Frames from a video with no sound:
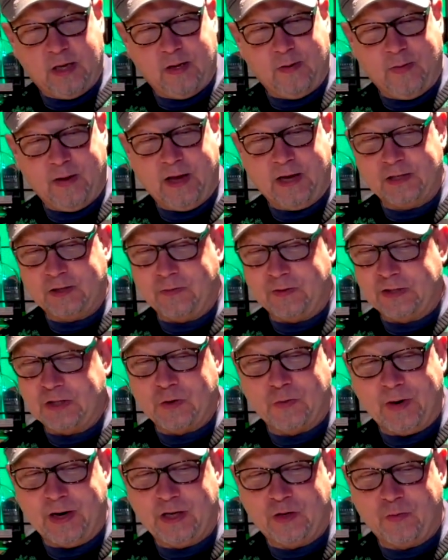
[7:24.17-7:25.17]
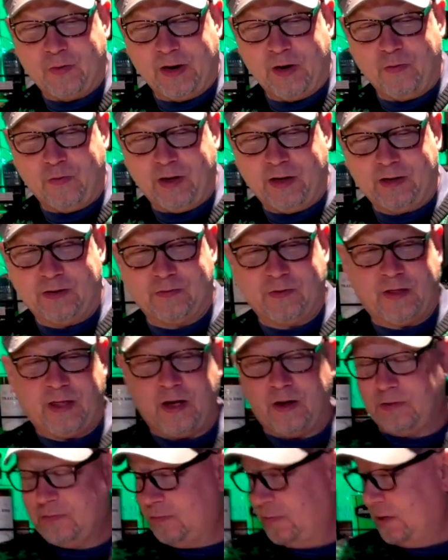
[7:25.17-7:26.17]
Because what's 2021
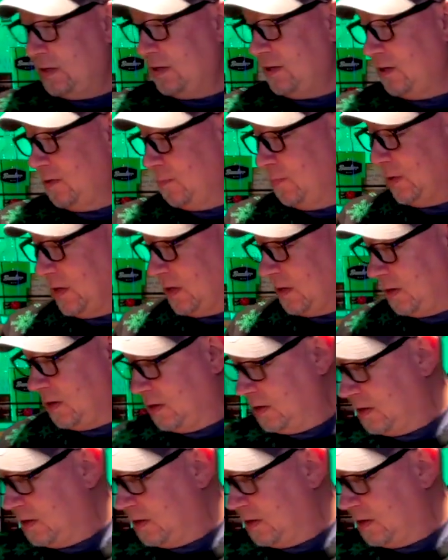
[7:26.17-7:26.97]
without a little bitter?